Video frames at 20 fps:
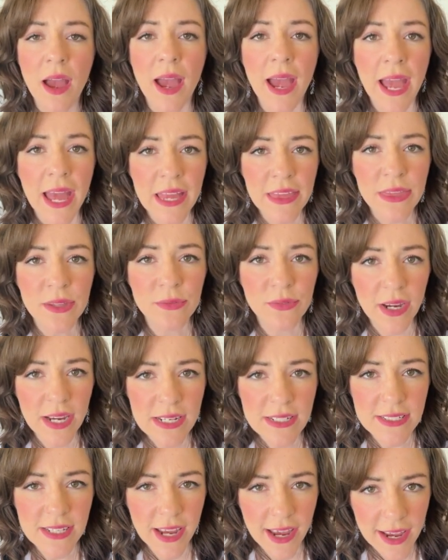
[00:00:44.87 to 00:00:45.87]
at the
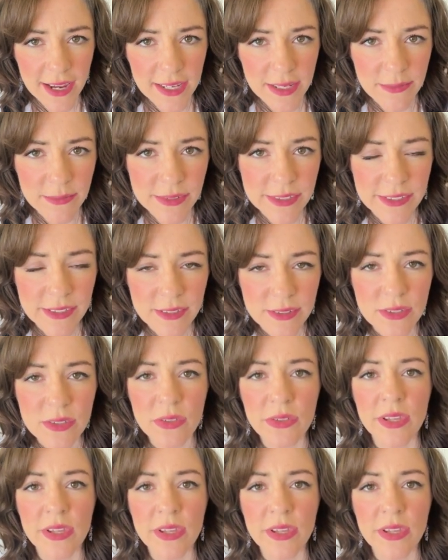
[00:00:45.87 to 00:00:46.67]
right times so